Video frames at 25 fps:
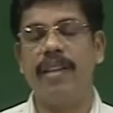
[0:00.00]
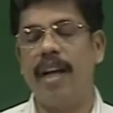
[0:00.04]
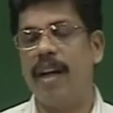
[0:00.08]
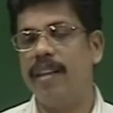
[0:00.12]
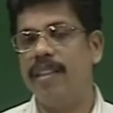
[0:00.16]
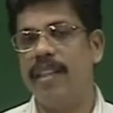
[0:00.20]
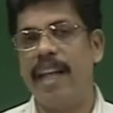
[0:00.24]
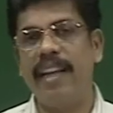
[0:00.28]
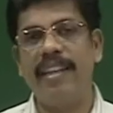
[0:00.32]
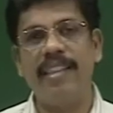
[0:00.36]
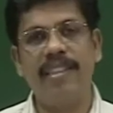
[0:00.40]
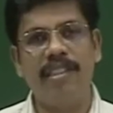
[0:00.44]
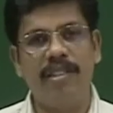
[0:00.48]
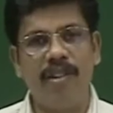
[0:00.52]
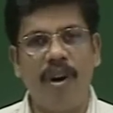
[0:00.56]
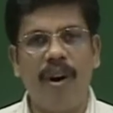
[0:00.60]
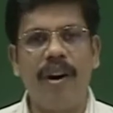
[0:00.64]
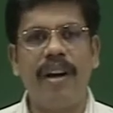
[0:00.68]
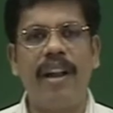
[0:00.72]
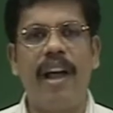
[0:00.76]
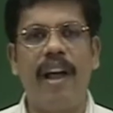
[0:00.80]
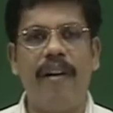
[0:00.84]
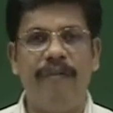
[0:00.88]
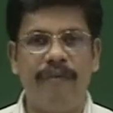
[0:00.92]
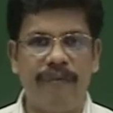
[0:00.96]
that is
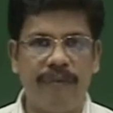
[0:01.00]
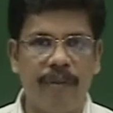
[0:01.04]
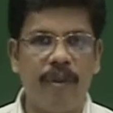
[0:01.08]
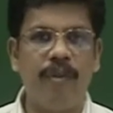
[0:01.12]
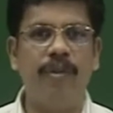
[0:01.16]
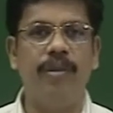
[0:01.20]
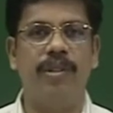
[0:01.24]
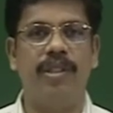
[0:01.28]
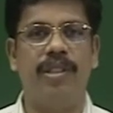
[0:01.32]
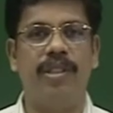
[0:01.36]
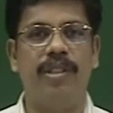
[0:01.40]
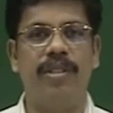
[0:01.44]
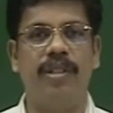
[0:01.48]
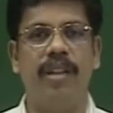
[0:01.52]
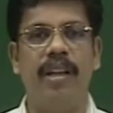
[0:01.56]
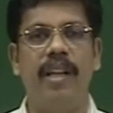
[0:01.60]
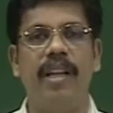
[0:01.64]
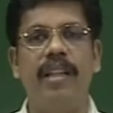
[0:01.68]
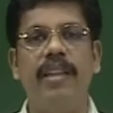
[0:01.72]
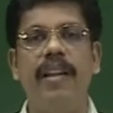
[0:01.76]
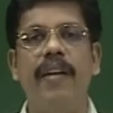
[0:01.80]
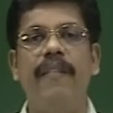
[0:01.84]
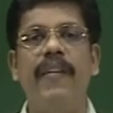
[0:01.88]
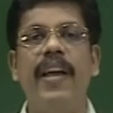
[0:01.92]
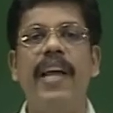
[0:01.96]
not of course
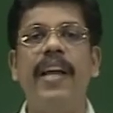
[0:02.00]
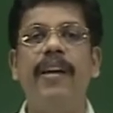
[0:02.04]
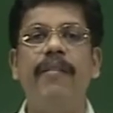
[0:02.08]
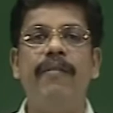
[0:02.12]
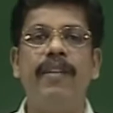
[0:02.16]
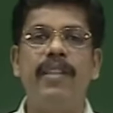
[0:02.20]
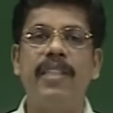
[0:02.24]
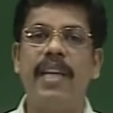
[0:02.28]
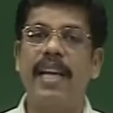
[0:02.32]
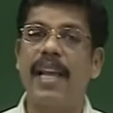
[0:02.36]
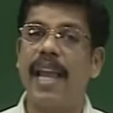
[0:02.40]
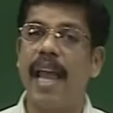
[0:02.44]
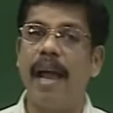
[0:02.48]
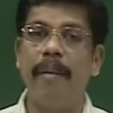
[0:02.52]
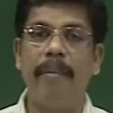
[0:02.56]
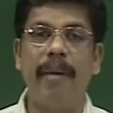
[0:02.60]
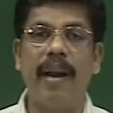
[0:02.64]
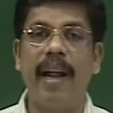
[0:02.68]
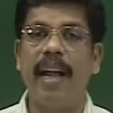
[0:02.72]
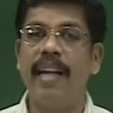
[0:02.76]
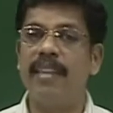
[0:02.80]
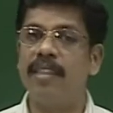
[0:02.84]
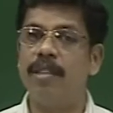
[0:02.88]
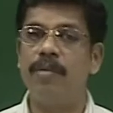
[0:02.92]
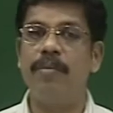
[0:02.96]
the way in which a camera
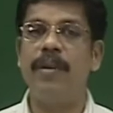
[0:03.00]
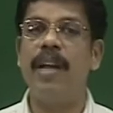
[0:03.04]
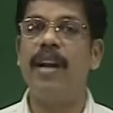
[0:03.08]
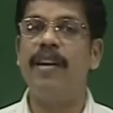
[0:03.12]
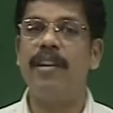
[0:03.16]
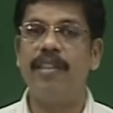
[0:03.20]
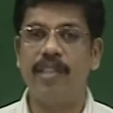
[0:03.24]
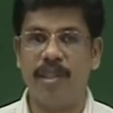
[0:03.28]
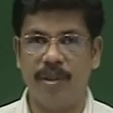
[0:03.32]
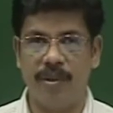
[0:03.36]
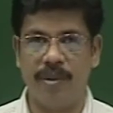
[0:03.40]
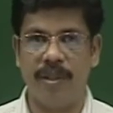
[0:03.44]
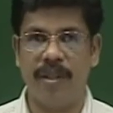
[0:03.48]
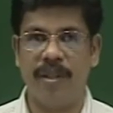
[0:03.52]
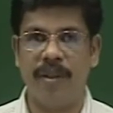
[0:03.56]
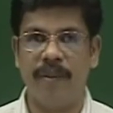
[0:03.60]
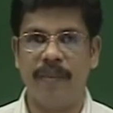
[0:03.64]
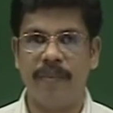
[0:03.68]
has to be understood,